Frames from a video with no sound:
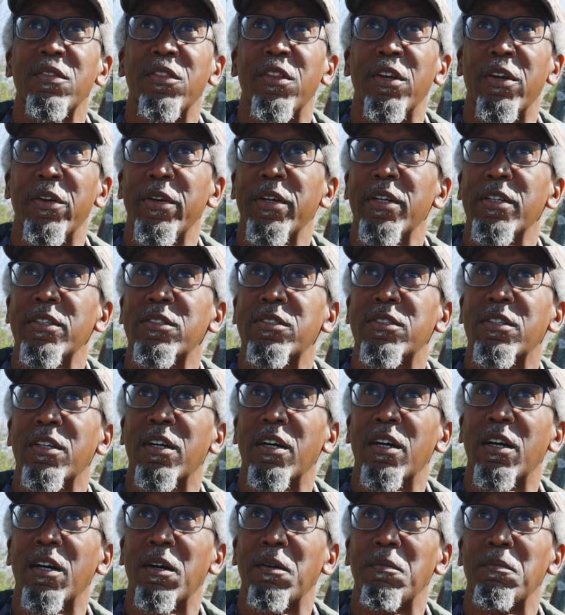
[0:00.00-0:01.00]
there is,
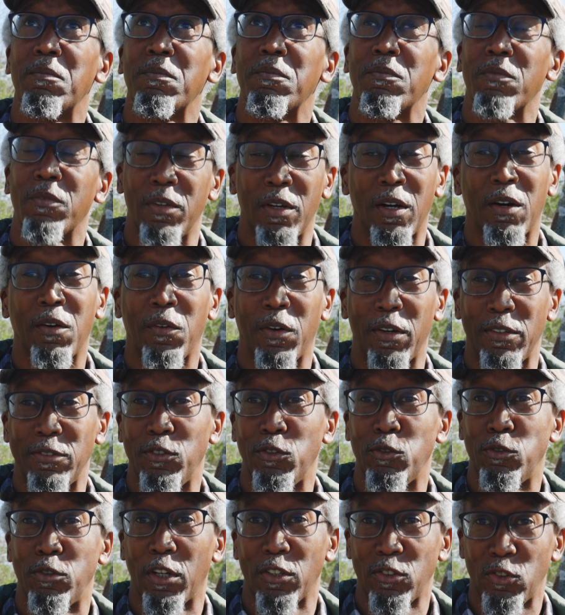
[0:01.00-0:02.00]

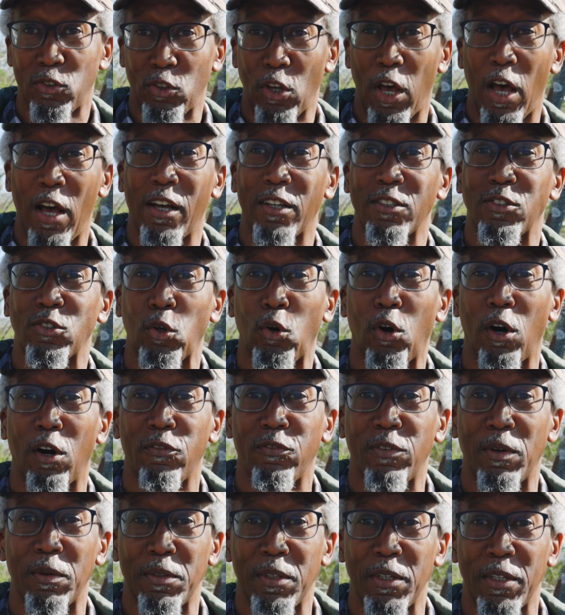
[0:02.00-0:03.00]
as you just saw
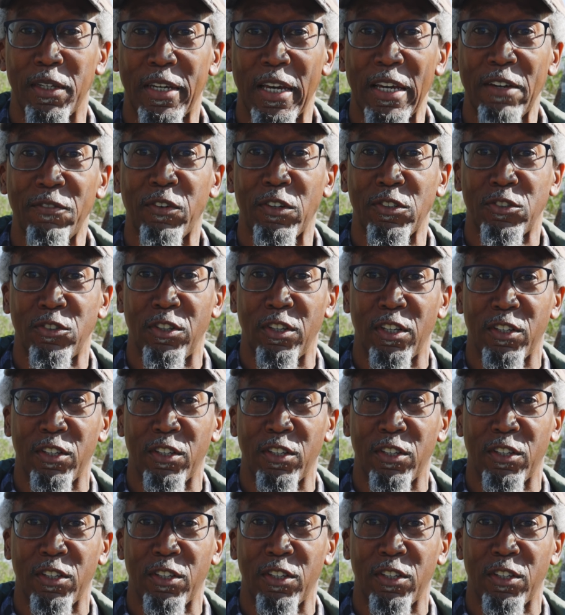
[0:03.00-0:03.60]
from the kingfisher,